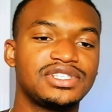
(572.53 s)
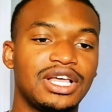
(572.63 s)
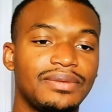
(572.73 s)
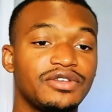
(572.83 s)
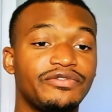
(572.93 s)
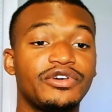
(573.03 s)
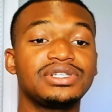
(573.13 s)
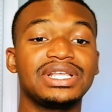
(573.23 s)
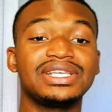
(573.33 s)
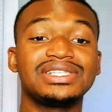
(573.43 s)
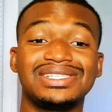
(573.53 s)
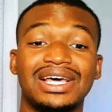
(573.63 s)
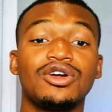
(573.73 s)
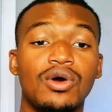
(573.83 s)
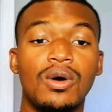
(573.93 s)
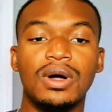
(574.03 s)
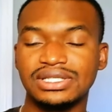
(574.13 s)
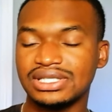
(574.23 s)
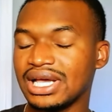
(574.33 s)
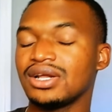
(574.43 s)
steps. The first is to set a goal and
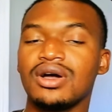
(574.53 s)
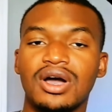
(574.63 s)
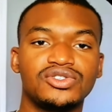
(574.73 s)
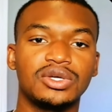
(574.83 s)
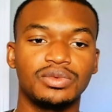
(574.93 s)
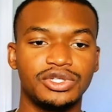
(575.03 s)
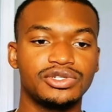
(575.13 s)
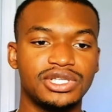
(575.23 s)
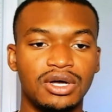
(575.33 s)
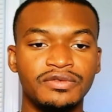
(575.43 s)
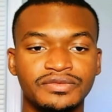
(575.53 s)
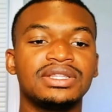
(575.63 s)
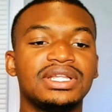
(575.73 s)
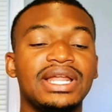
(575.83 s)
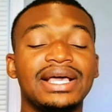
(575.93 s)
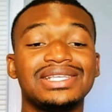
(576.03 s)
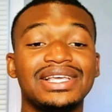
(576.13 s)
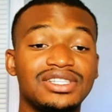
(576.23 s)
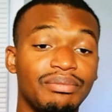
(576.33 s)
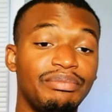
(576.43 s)
sign a contract with yourself. The next is
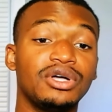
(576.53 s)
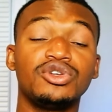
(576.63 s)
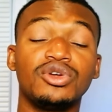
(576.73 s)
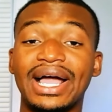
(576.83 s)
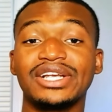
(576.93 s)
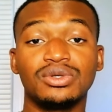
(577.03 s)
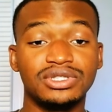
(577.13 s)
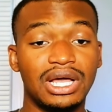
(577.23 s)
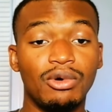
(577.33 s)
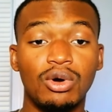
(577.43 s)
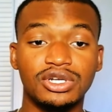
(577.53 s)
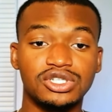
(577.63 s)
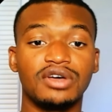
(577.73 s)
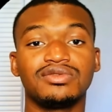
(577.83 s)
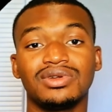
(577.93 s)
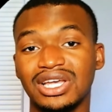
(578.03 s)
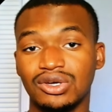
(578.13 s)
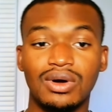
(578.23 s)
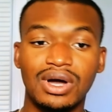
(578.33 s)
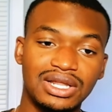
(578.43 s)
to build your actual demo on a software like
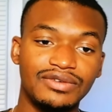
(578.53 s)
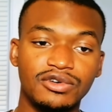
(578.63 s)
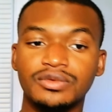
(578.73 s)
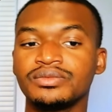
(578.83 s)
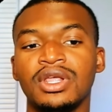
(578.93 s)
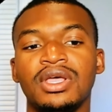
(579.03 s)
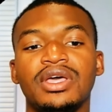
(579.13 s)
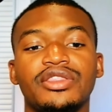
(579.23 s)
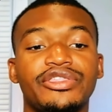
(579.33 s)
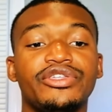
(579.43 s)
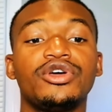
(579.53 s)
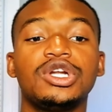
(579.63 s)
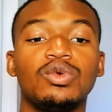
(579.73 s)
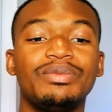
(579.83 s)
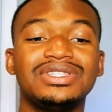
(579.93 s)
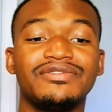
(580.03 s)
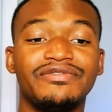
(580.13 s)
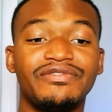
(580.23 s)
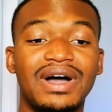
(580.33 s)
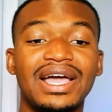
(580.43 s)
Go High Level. The third will be to
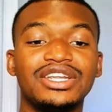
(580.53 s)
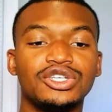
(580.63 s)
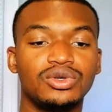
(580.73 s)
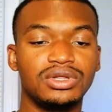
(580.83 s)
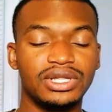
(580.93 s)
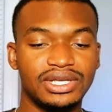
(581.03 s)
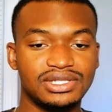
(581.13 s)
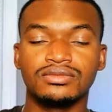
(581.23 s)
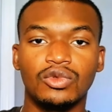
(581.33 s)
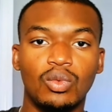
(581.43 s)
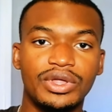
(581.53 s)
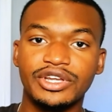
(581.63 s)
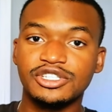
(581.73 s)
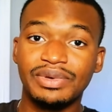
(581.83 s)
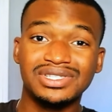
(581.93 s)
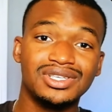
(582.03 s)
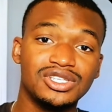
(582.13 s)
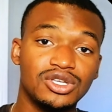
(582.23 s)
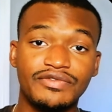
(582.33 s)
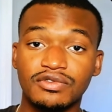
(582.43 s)
find your list, whether it's businesses
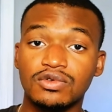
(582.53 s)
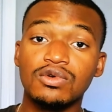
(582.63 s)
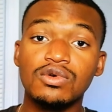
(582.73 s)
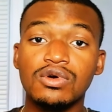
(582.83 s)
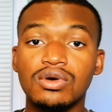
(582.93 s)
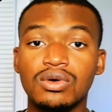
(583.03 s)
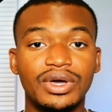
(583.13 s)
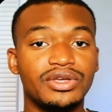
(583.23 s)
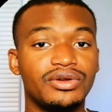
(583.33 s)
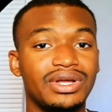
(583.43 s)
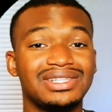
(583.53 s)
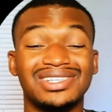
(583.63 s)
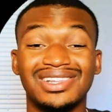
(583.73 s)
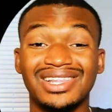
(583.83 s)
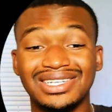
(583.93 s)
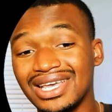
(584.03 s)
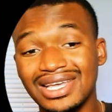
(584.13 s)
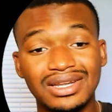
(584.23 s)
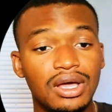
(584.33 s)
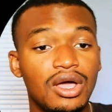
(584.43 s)
off of Google, whether it's
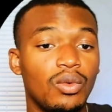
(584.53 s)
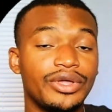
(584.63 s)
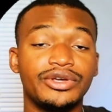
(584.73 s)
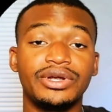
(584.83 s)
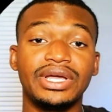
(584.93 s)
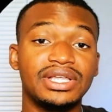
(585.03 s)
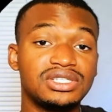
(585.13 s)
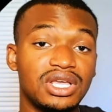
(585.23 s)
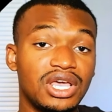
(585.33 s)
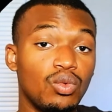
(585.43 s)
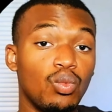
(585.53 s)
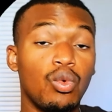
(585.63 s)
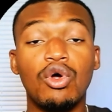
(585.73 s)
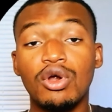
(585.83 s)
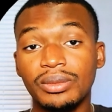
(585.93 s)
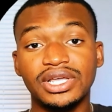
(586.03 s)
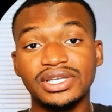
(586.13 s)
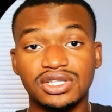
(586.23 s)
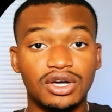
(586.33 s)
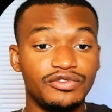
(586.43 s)
LinkedIn, whether it's a warm
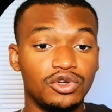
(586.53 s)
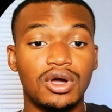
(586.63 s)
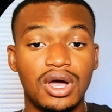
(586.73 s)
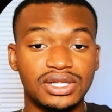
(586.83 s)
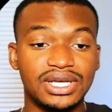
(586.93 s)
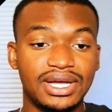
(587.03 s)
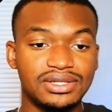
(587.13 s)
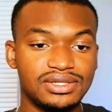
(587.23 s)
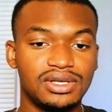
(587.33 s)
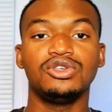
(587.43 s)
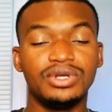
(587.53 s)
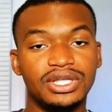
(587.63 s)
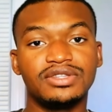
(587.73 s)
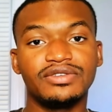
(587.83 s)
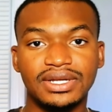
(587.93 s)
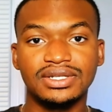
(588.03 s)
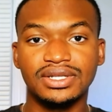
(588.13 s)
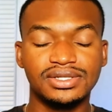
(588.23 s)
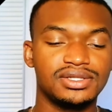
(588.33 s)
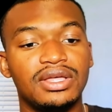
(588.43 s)
list of your contacts. You need to find a
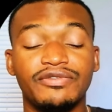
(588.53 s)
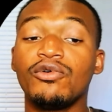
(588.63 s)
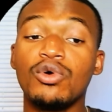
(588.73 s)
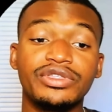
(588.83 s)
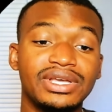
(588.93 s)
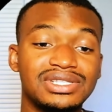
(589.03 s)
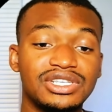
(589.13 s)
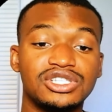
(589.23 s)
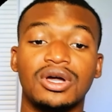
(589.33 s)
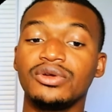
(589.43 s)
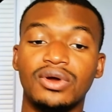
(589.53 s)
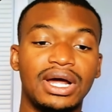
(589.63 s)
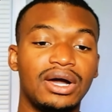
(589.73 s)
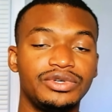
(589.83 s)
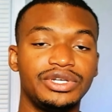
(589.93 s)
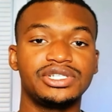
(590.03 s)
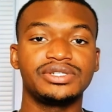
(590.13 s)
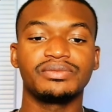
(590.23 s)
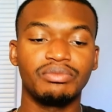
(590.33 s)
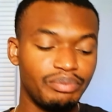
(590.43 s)
list. And the fourth is to start your outreach.
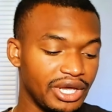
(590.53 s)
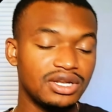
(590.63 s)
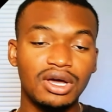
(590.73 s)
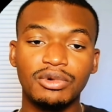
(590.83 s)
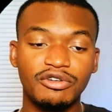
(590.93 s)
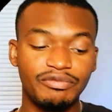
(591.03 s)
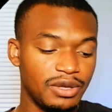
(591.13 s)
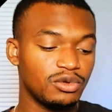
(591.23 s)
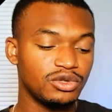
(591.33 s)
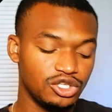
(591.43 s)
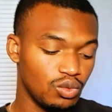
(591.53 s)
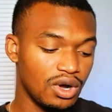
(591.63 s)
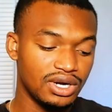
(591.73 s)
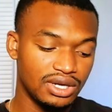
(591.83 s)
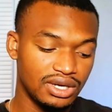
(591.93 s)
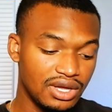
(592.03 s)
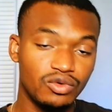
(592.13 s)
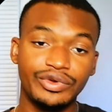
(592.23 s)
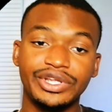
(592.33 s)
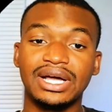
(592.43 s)
Pick a number of people that you want to
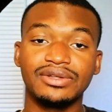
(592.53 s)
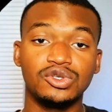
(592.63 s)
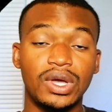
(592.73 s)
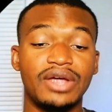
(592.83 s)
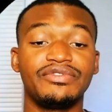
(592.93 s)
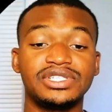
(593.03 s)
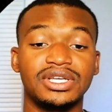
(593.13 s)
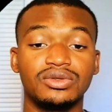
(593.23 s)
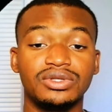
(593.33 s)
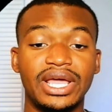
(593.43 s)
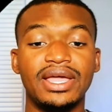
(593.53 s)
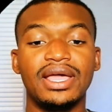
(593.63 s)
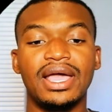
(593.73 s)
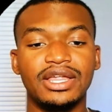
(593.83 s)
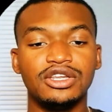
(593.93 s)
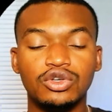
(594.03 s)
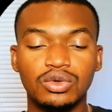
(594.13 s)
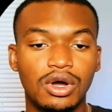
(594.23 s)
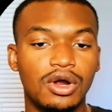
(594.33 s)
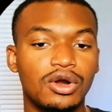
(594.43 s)
reach out to you every single day and you
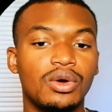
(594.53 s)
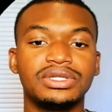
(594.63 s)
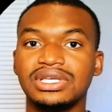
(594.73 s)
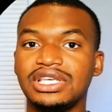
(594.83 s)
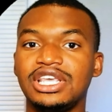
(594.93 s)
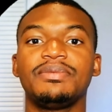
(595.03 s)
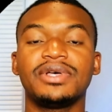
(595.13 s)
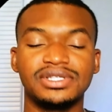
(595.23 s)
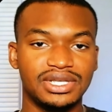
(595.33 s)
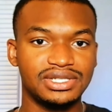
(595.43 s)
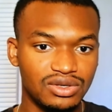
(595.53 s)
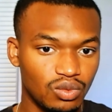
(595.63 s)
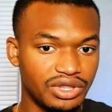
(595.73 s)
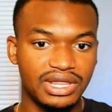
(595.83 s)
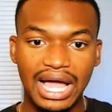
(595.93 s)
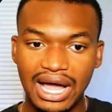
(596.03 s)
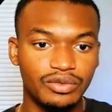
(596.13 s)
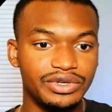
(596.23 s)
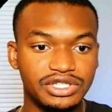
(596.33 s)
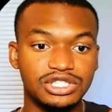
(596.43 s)
are going to keep consistent with the
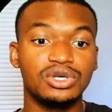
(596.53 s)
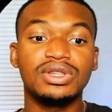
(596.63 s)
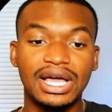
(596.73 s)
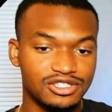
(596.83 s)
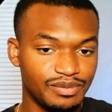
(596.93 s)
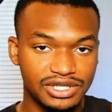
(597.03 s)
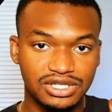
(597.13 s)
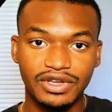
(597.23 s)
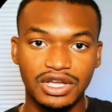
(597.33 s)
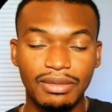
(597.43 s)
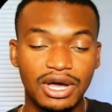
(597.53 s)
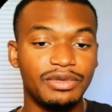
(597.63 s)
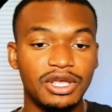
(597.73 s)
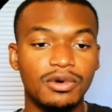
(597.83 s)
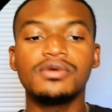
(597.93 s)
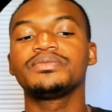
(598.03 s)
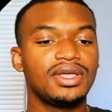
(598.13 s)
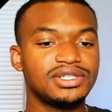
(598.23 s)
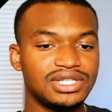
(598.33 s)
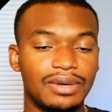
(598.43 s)
outreach to that specific amount of people.
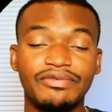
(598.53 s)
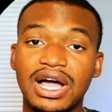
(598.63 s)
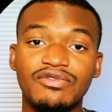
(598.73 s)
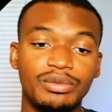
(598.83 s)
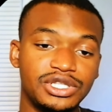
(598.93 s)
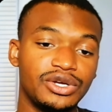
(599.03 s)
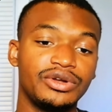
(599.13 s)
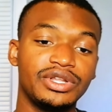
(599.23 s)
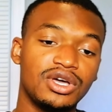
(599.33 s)
Step 5 will be turning the